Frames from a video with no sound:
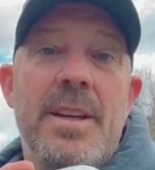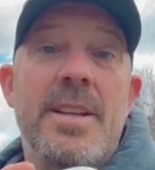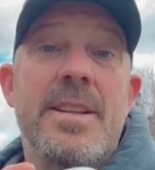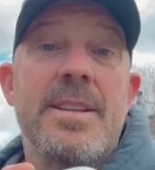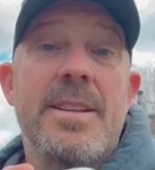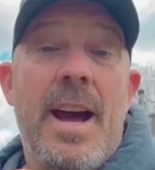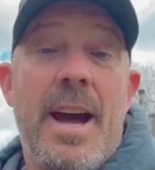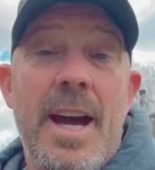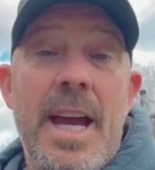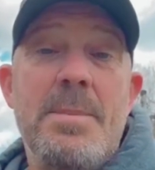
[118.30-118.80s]

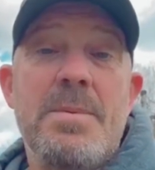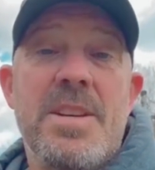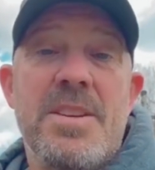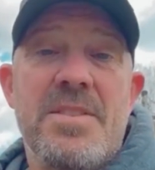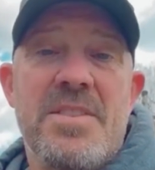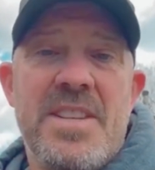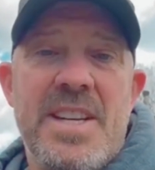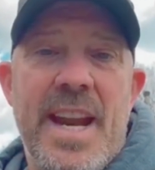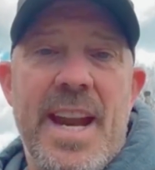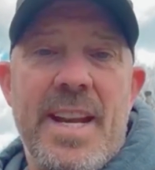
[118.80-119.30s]
types
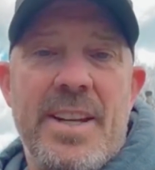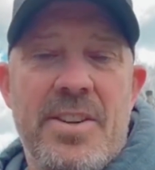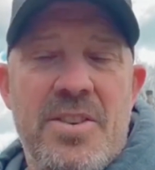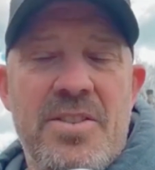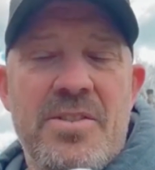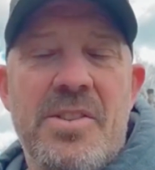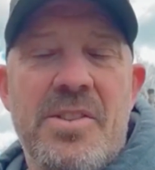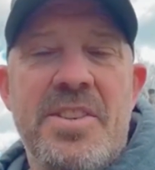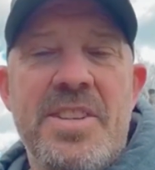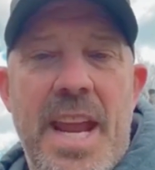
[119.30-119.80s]
of
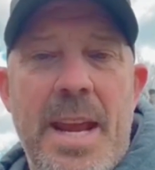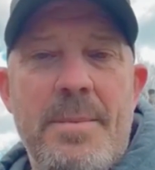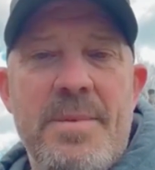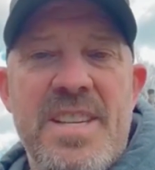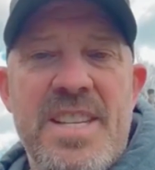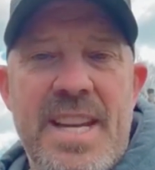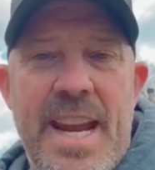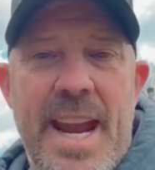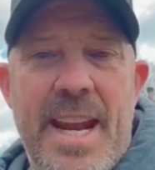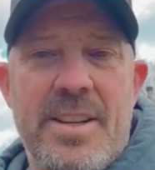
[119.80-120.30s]
standards or same
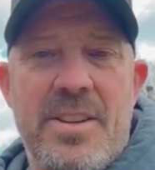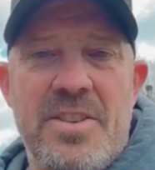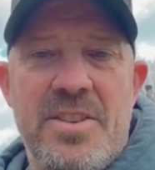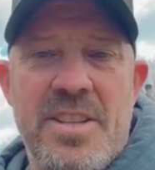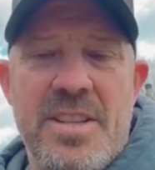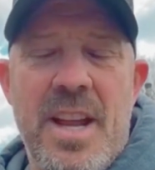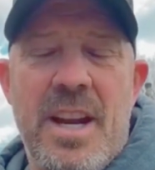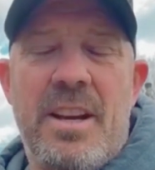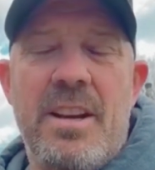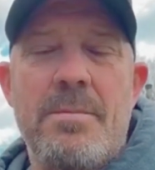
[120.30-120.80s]
standards.
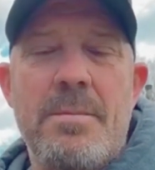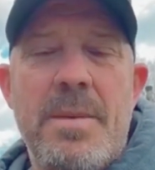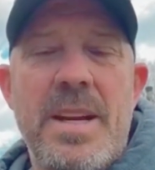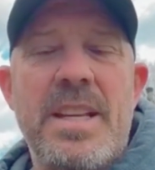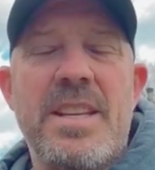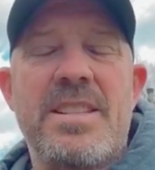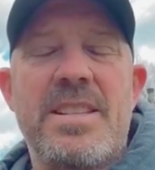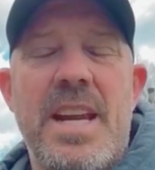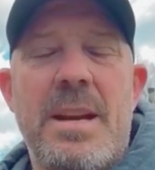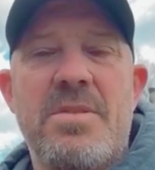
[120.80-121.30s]
It's not going to
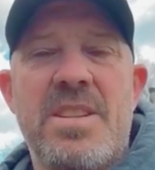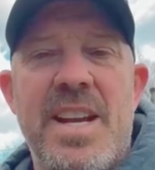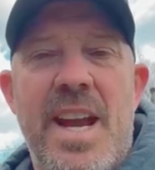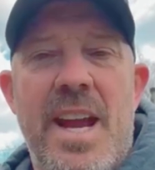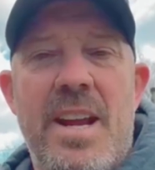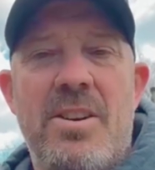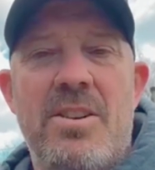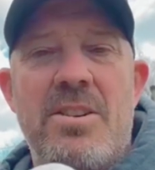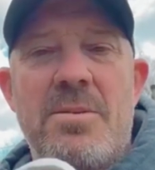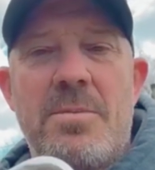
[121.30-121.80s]
meet the same standards